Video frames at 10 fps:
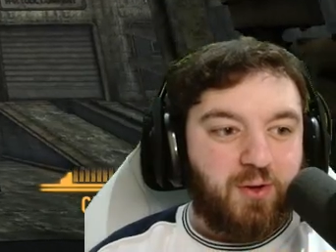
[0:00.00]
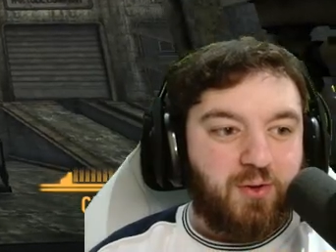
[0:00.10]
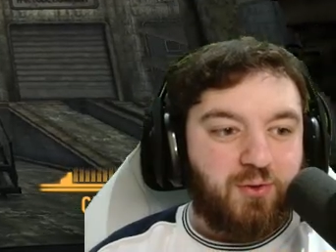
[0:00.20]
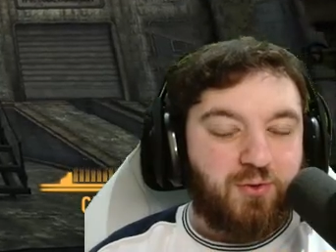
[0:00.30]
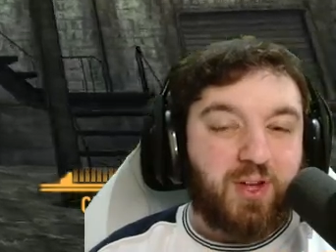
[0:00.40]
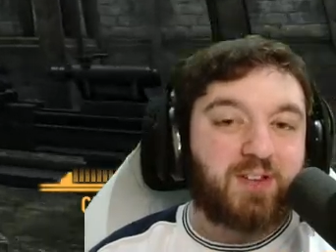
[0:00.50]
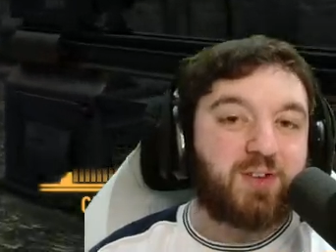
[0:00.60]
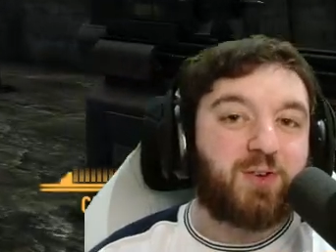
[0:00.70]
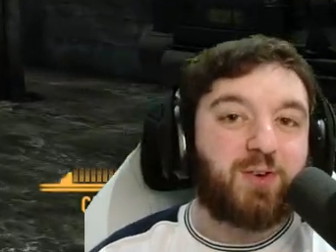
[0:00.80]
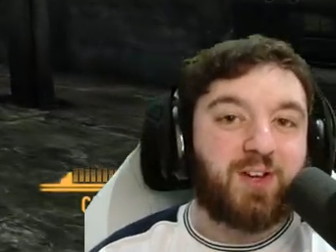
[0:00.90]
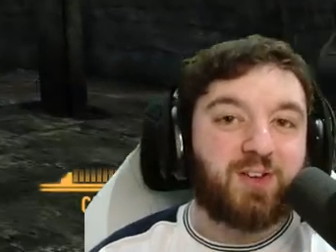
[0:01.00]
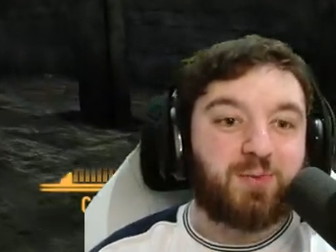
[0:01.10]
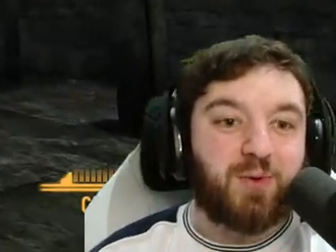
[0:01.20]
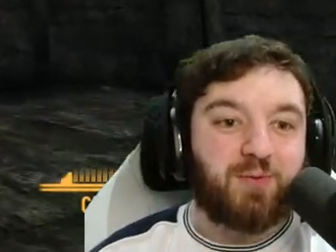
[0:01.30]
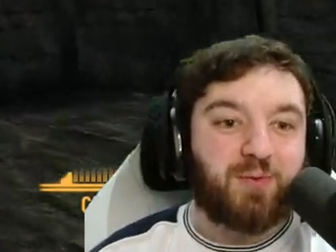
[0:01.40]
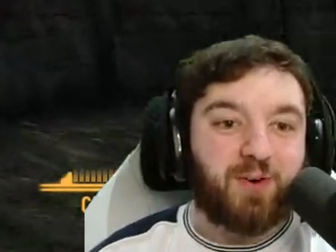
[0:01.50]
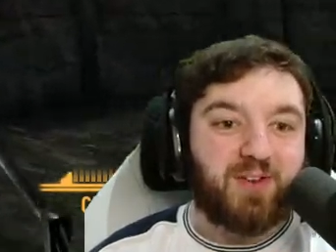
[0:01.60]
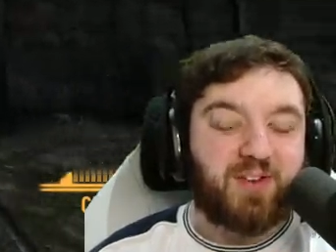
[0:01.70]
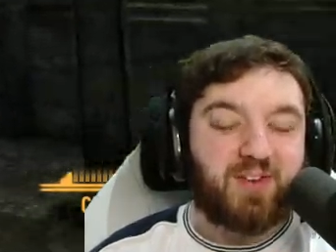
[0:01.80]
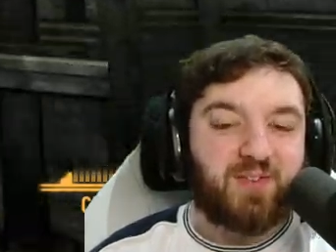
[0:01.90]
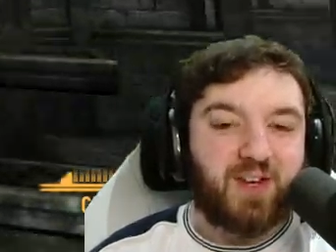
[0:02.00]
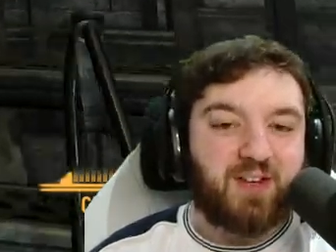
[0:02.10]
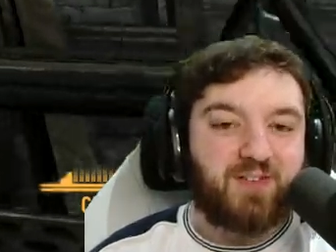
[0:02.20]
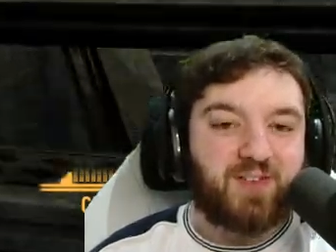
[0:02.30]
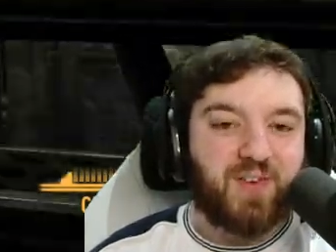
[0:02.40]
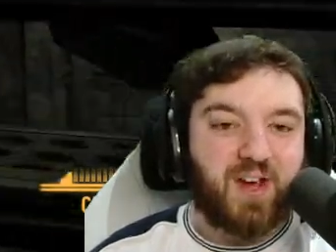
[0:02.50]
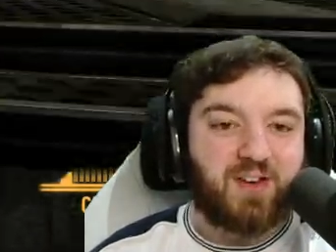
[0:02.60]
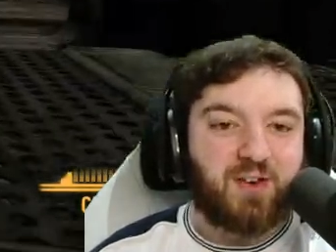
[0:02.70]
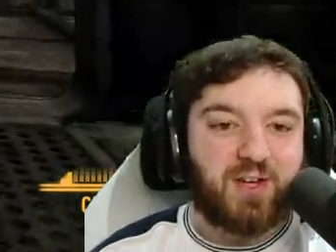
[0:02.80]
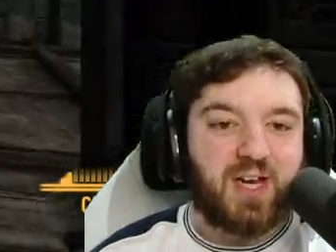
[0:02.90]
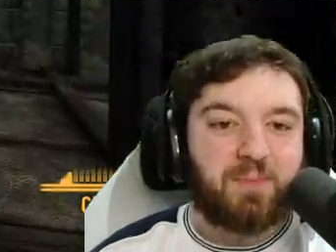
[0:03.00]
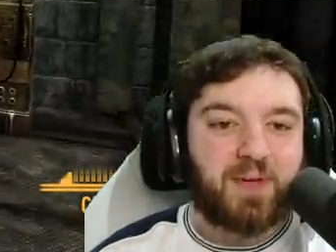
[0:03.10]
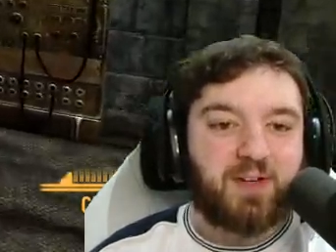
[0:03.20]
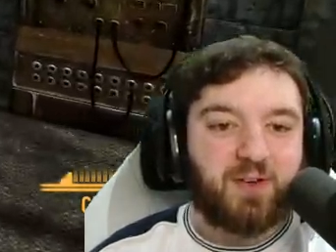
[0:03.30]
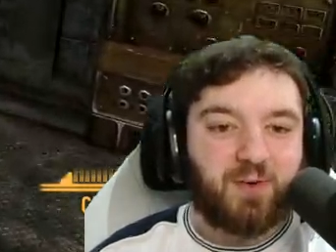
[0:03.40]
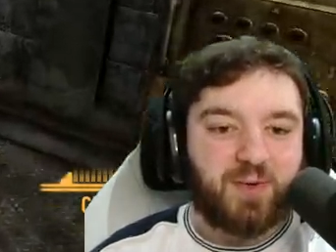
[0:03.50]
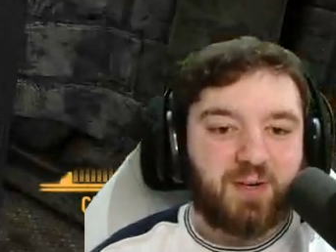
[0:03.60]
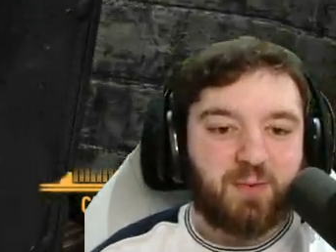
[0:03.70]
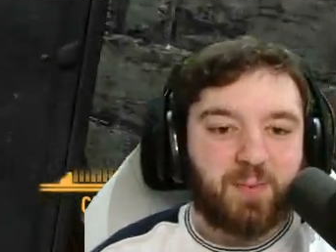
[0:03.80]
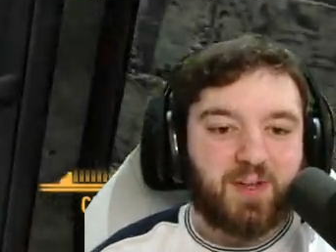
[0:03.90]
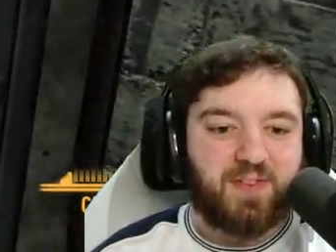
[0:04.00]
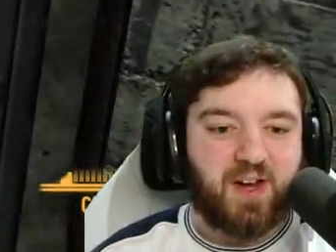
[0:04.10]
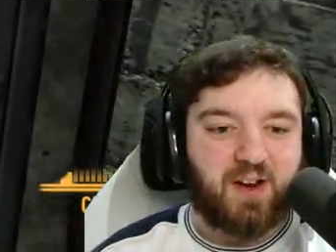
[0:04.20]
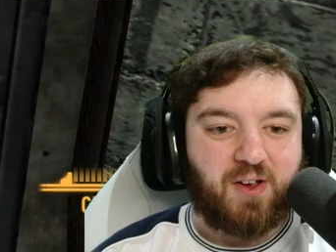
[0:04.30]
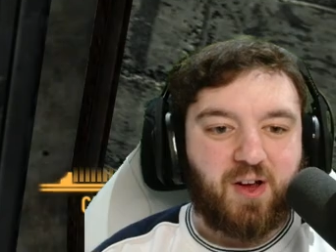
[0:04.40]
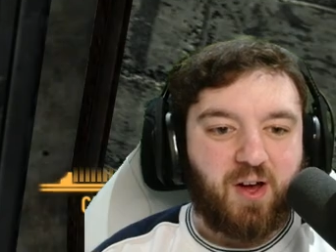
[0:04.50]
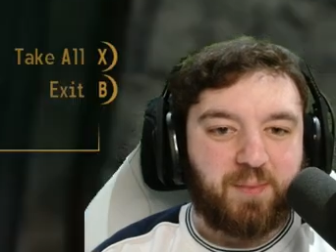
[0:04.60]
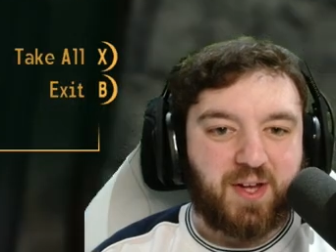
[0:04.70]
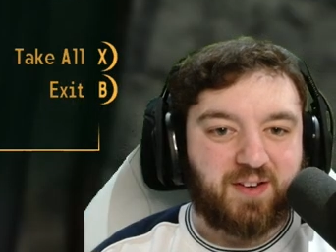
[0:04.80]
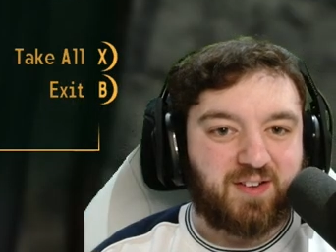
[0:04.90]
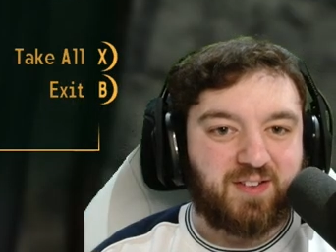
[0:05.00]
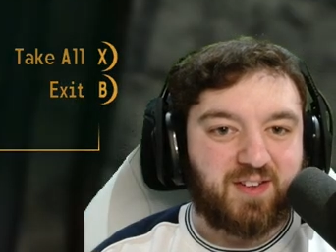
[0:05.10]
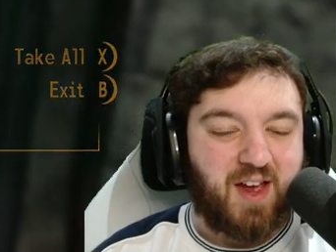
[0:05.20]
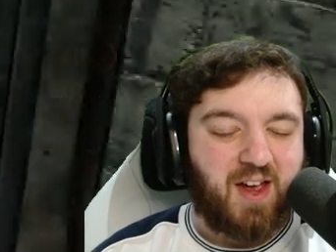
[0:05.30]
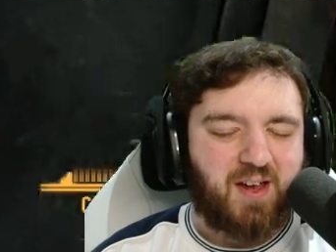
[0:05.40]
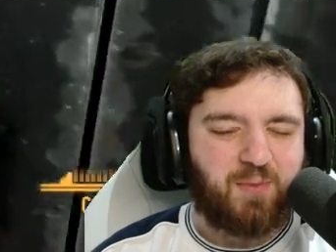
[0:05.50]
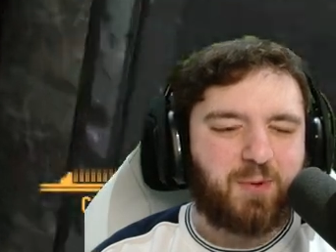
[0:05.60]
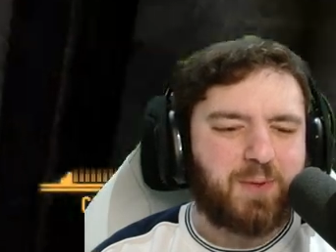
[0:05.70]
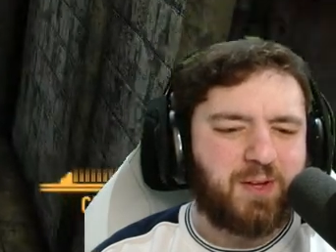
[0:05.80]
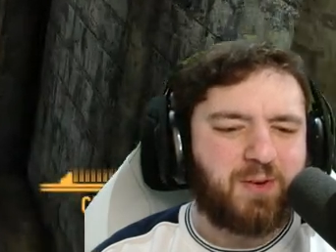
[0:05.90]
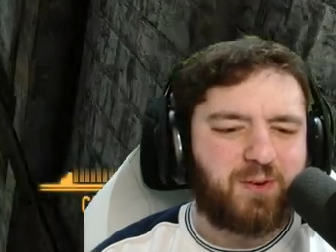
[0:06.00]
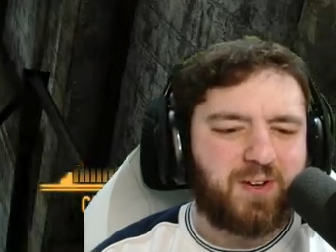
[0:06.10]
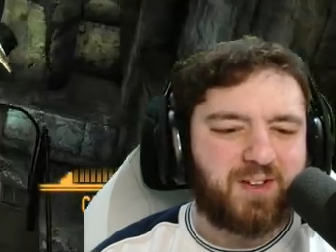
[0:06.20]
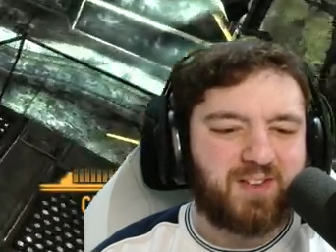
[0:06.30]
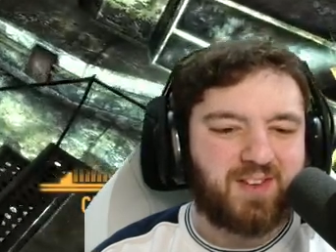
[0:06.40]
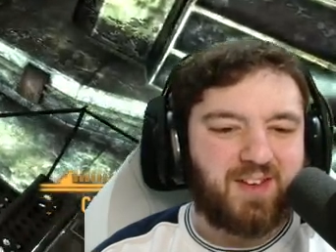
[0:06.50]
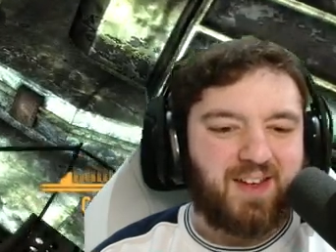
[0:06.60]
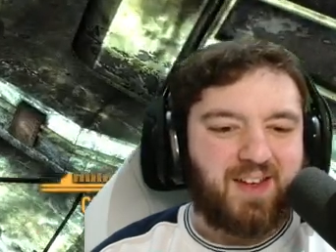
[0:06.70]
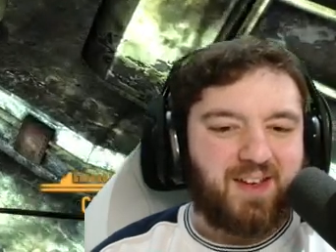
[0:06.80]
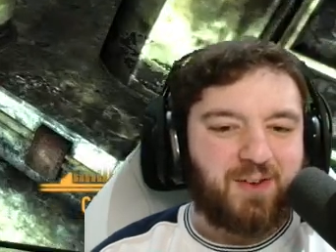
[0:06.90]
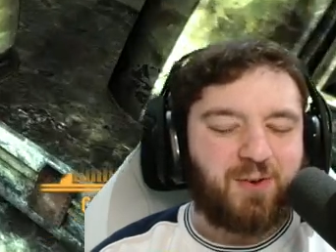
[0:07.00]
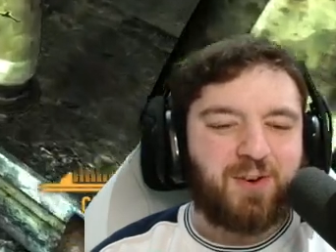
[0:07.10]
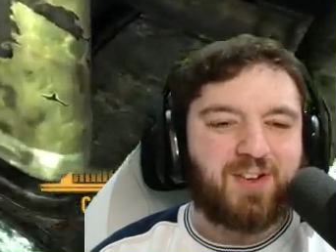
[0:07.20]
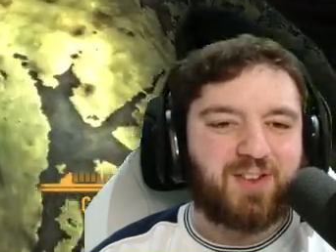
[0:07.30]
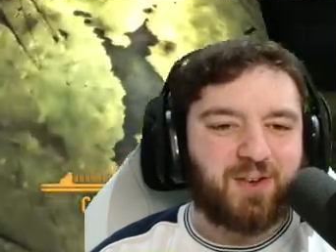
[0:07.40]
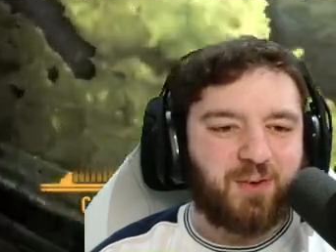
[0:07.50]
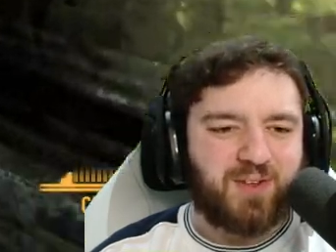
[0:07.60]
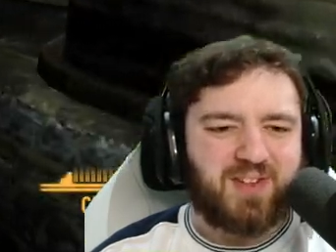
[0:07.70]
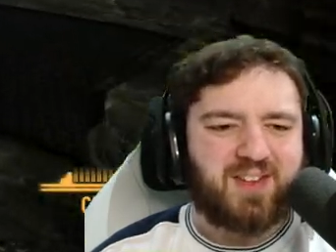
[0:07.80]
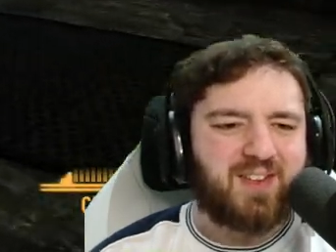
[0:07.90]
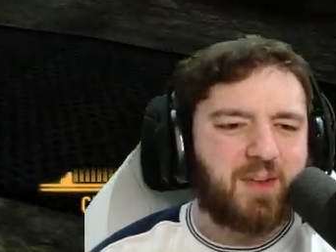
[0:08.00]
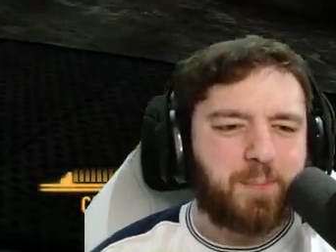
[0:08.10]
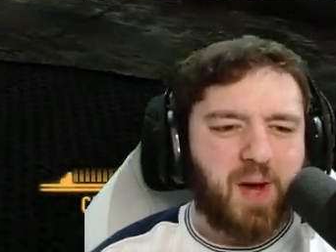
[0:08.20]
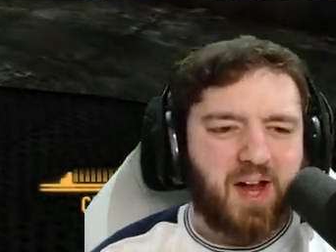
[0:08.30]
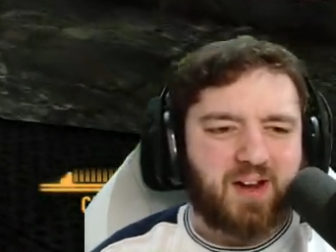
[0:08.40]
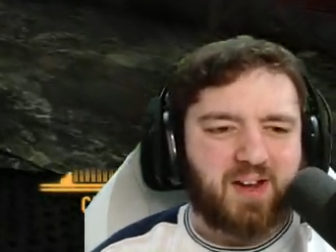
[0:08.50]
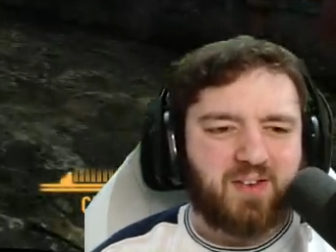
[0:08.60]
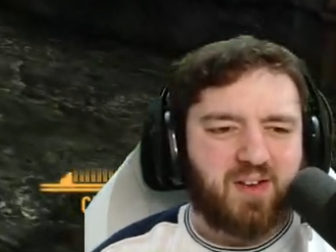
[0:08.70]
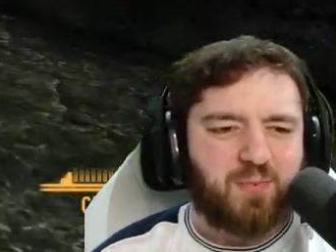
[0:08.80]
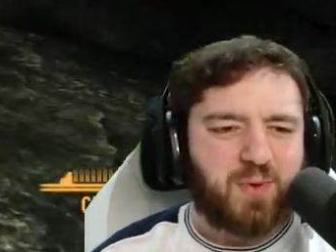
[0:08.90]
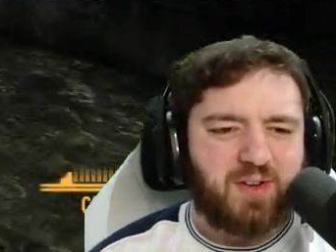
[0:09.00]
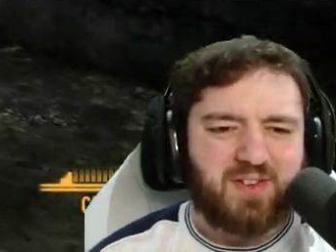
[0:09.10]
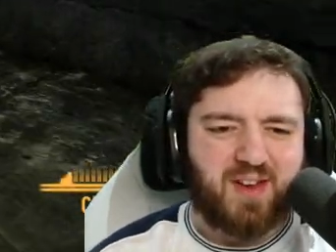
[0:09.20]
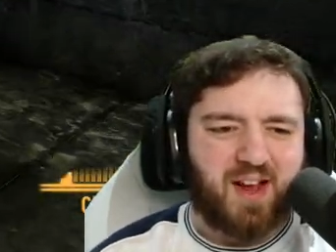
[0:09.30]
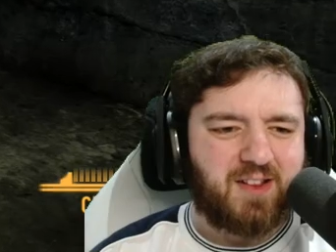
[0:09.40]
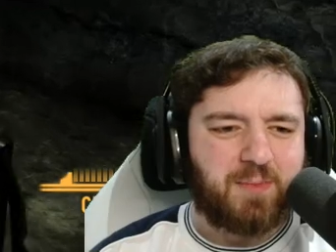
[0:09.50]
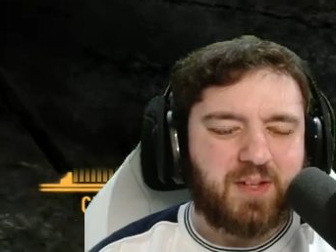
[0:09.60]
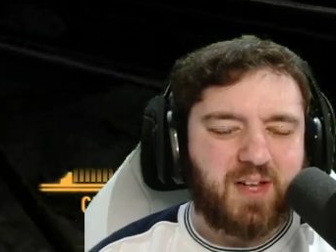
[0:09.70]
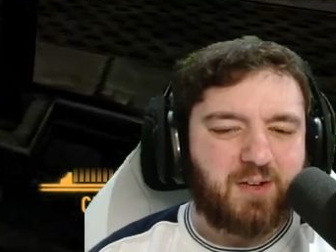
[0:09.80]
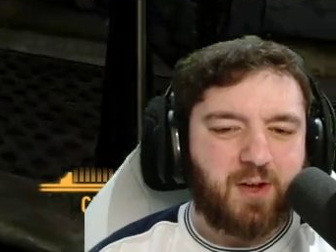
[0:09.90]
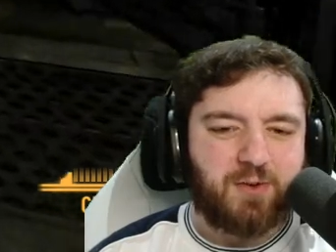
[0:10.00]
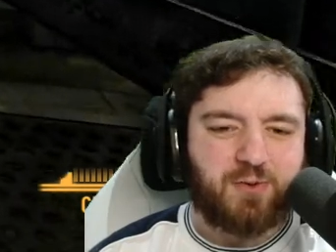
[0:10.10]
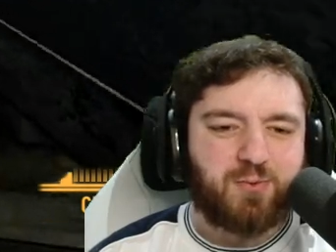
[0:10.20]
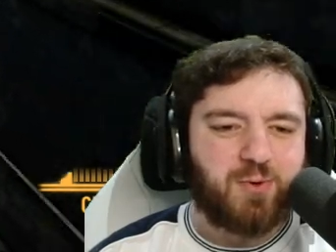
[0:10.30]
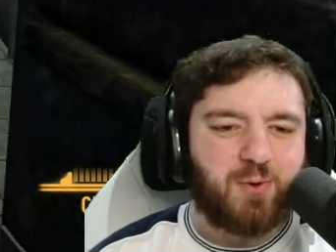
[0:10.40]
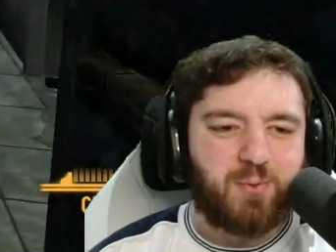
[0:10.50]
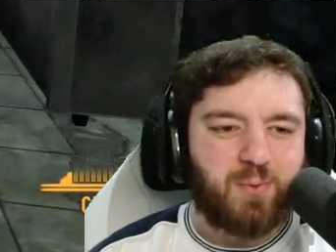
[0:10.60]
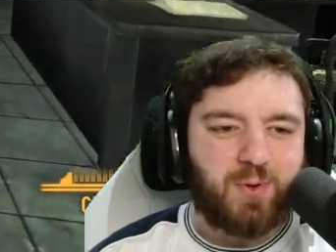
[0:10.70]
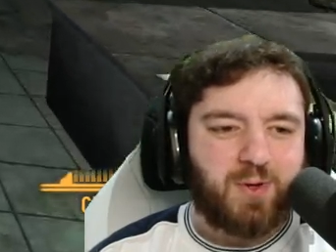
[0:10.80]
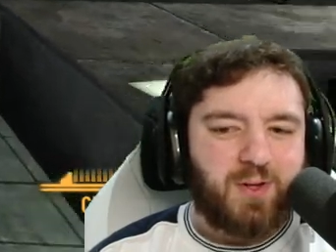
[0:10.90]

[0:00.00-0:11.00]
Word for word: So that's a curious one for you. If any of you find out, let me know, and I will pin that comment because I would be curious, curious to know. It says at the back. I, have went outside the building. I t- I don't know.